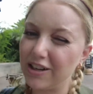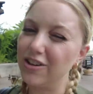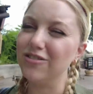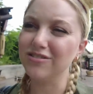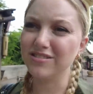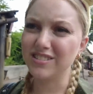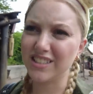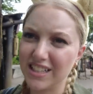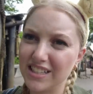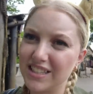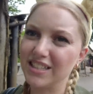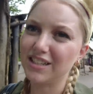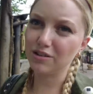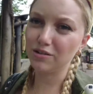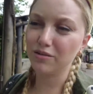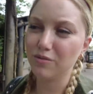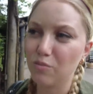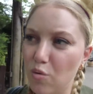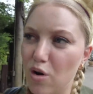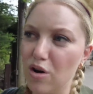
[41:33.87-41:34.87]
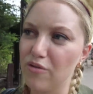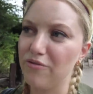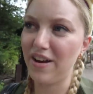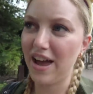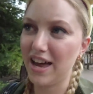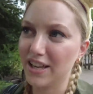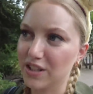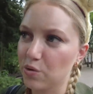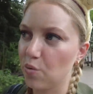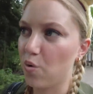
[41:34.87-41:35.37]
know, Disney
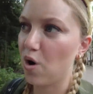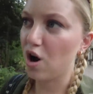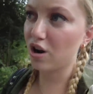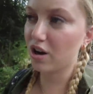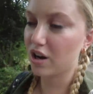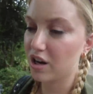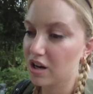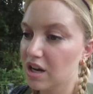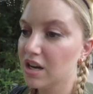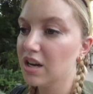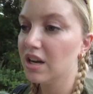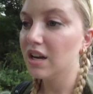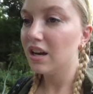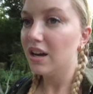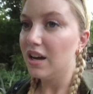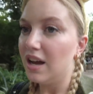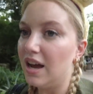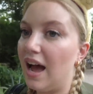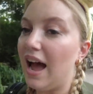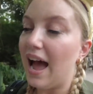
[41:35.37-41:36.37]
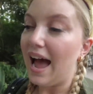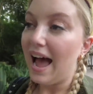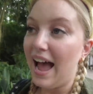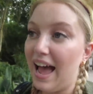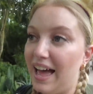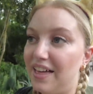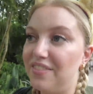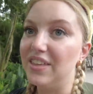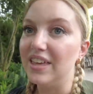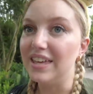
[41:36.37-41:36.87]
fast walk.
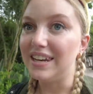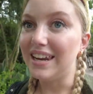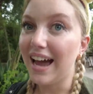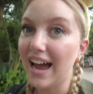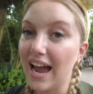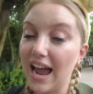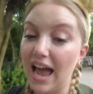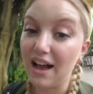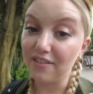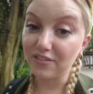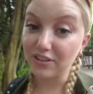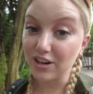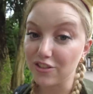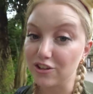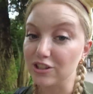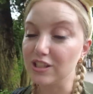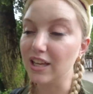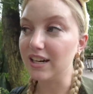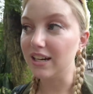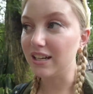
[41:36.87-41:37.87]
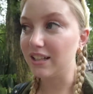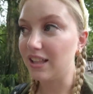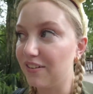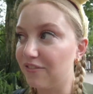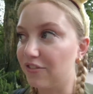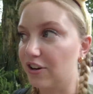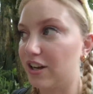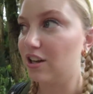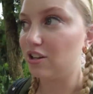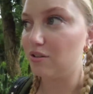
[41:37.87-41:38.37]
And then I have another lightning
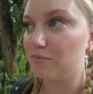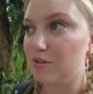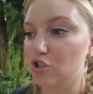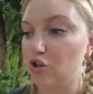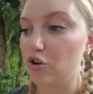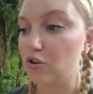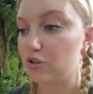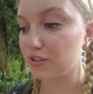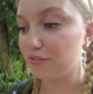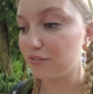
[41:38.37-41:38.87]
lane for Kilimanjaro